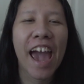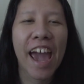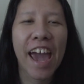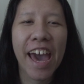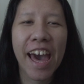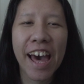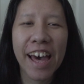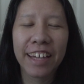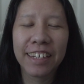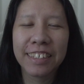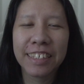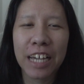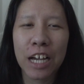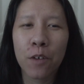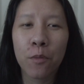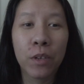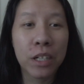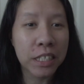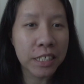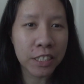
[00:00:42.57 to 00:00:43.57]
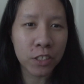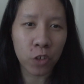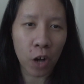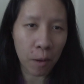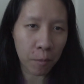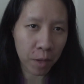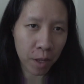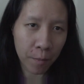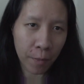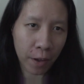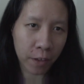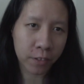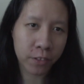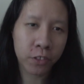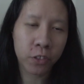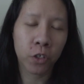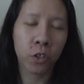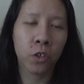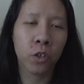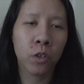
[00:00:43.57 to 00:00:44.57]
And what is this drama about?
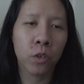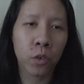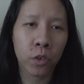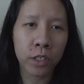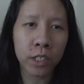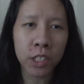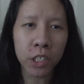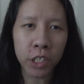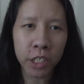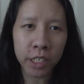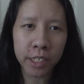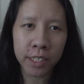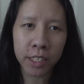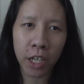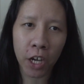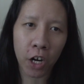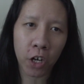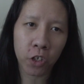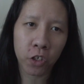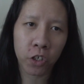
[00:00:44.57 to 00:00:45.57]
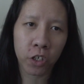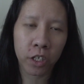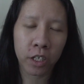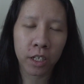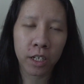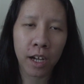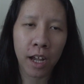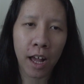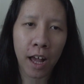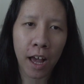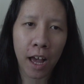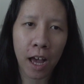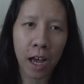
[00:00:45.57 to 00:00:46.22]
So Roh Yun Xi's character,